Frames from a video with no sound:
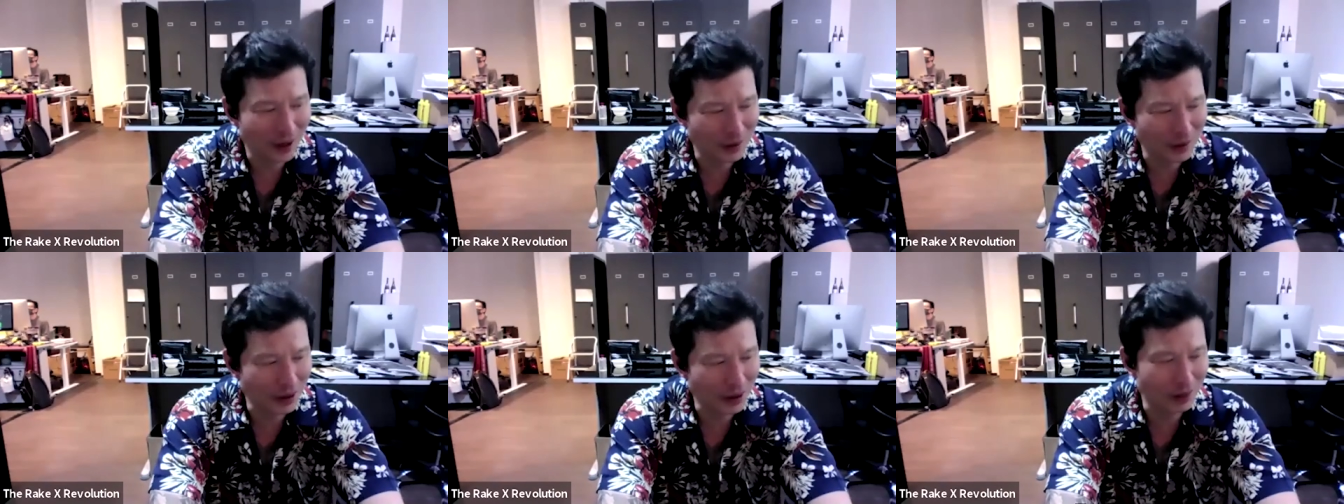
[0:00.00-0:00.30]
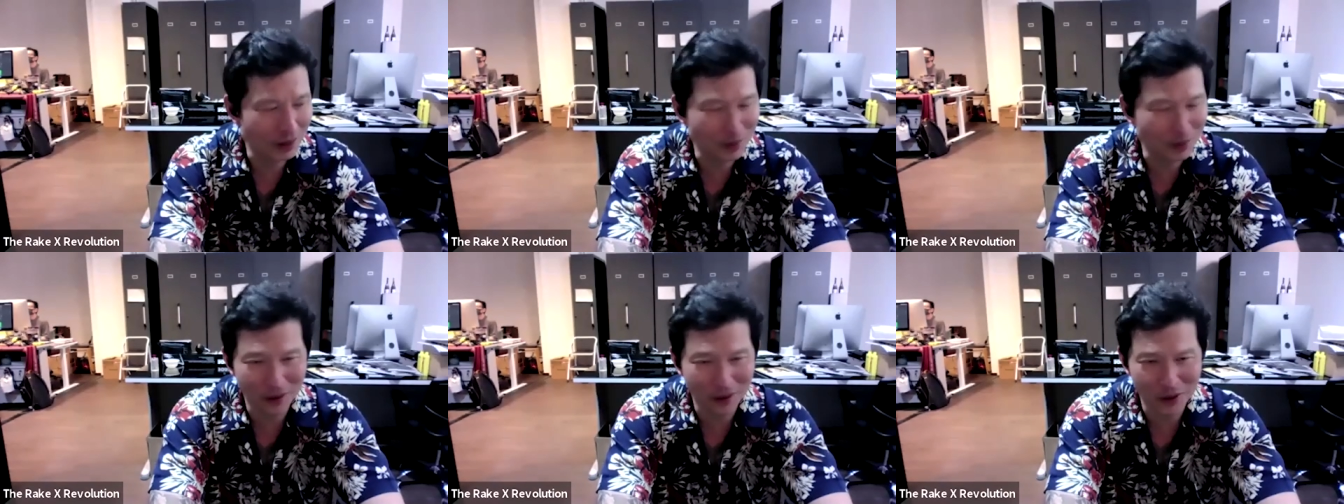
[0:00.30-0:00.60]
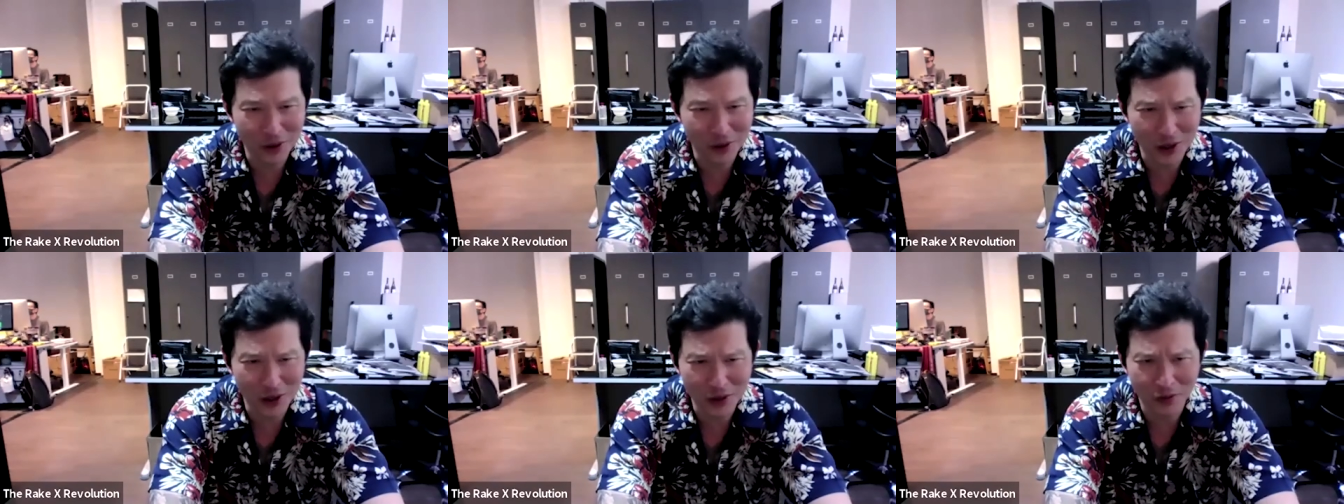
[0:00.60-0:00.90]
I, I
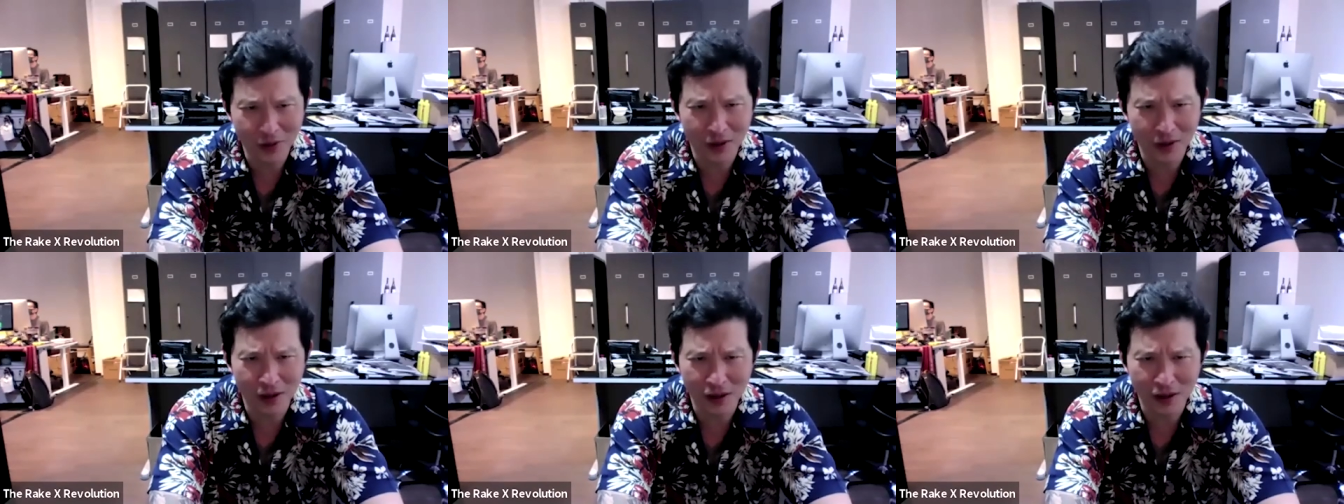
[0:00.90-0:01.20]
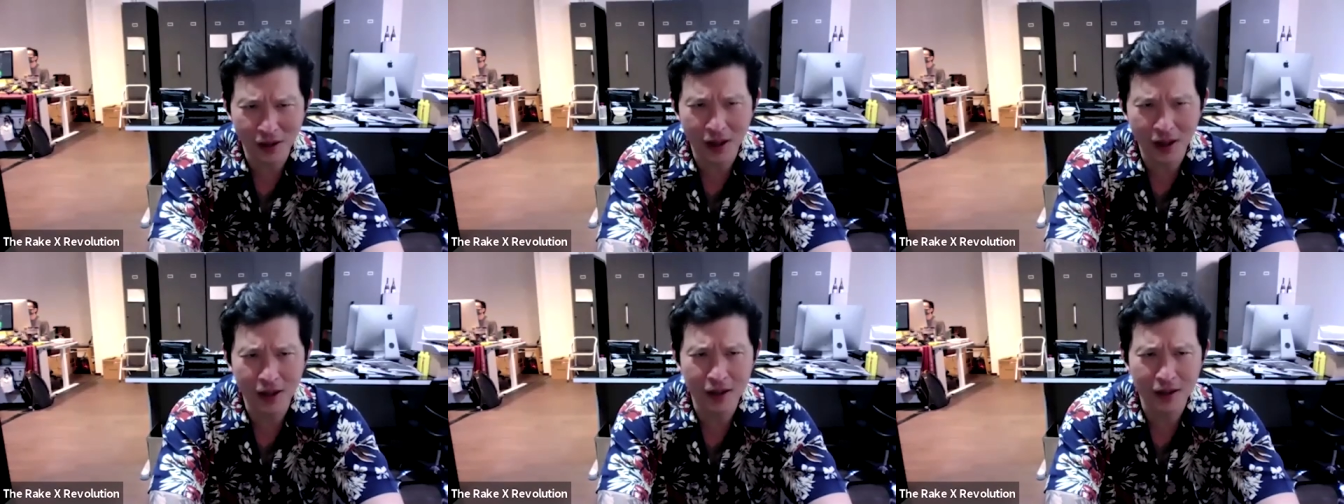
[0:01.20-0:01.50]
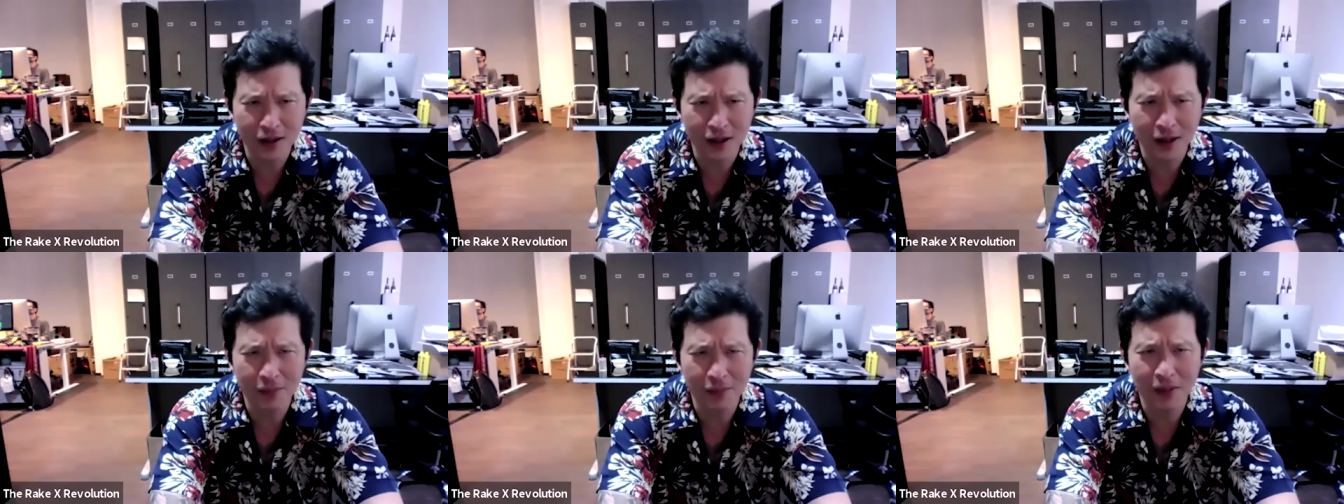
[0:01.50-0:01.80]
apologize for the
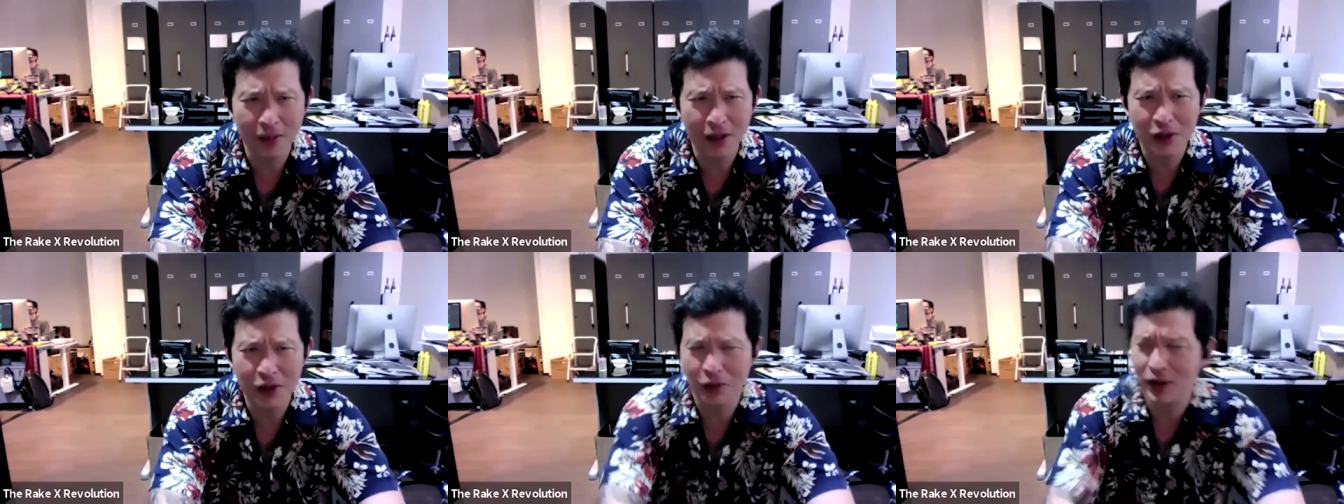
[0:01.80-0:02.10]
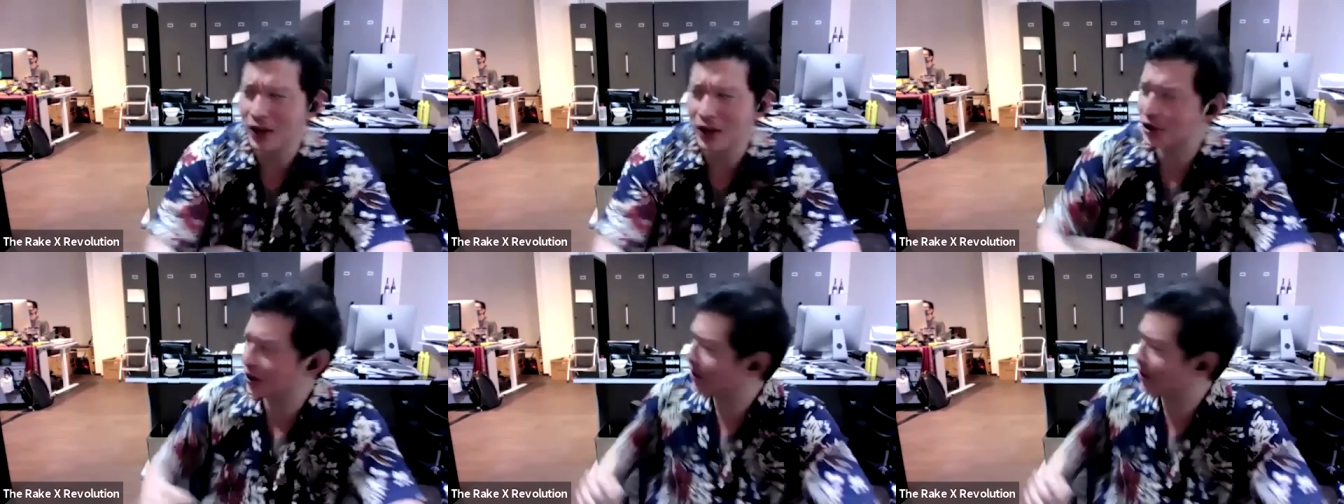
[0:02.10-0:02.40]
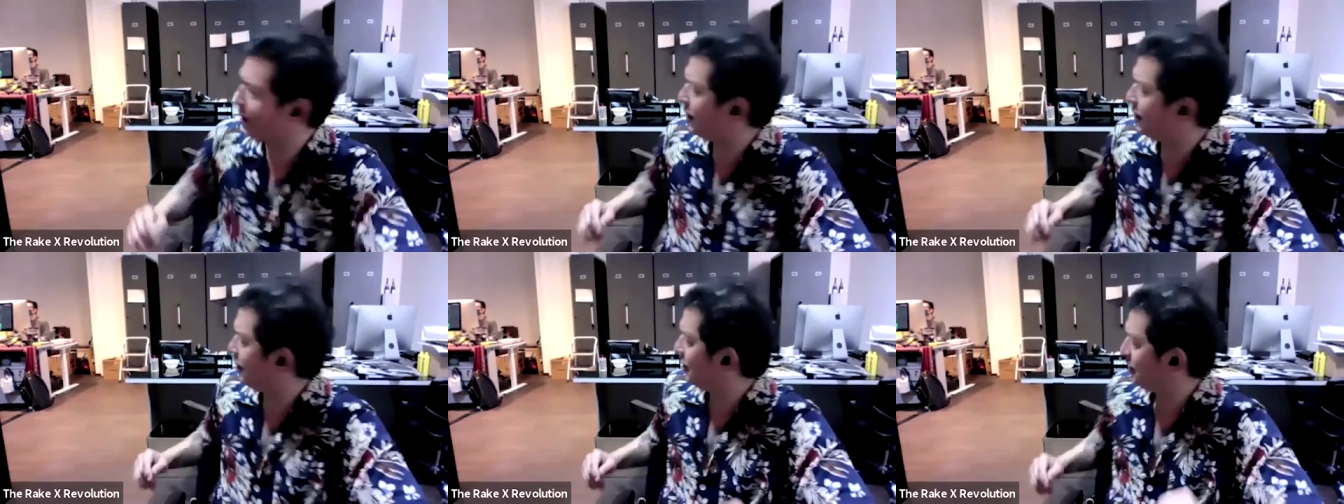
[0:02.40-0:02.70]
un, unpicturesque
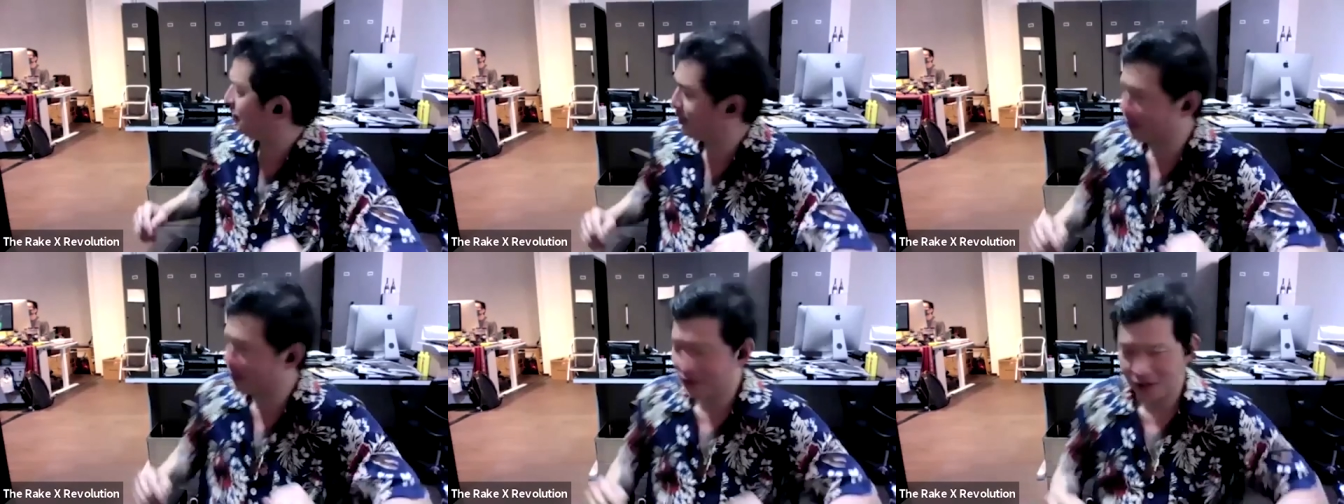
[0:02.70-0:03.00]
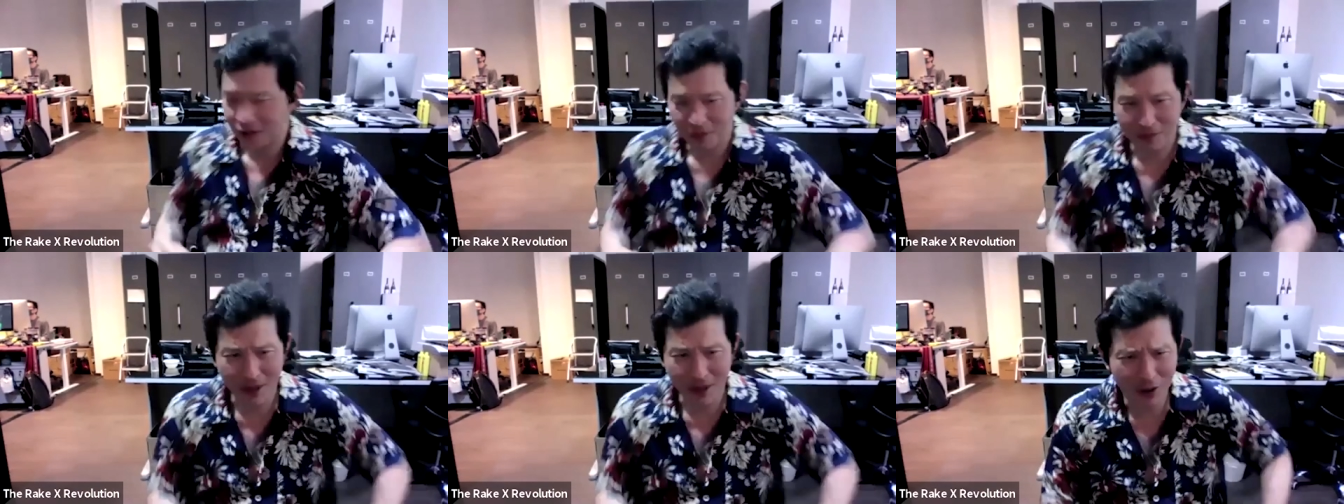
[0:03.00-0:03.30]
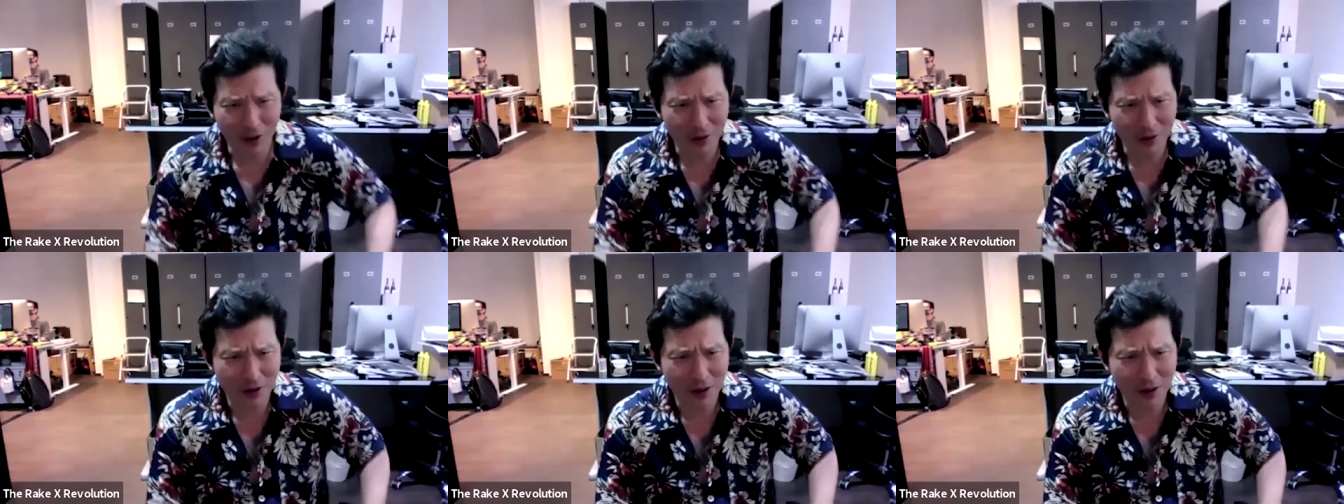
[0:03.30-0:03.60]
uh,
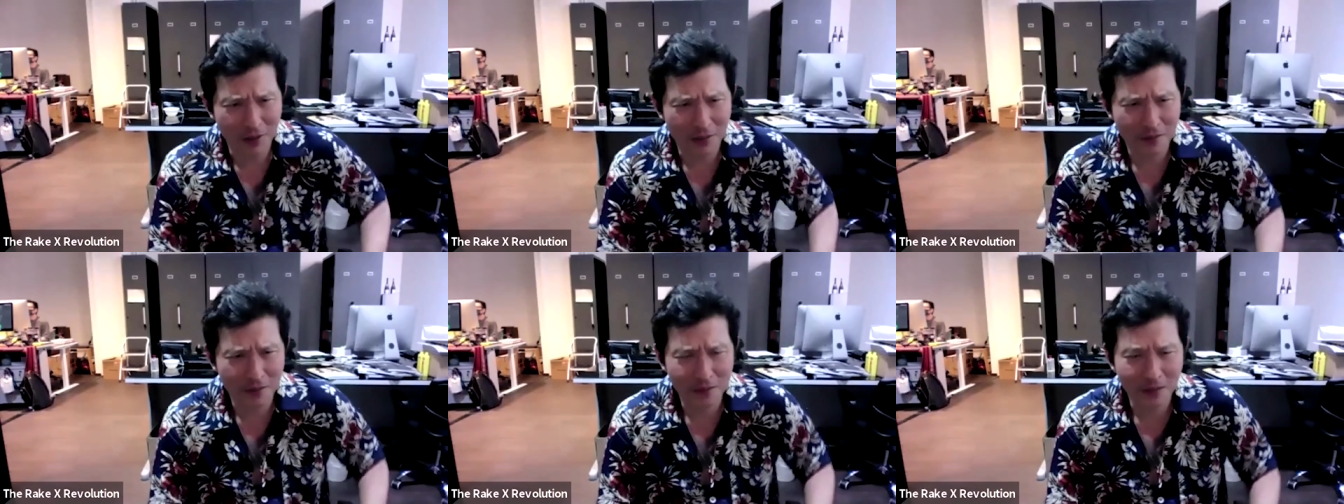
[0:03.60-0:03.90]
backdrop.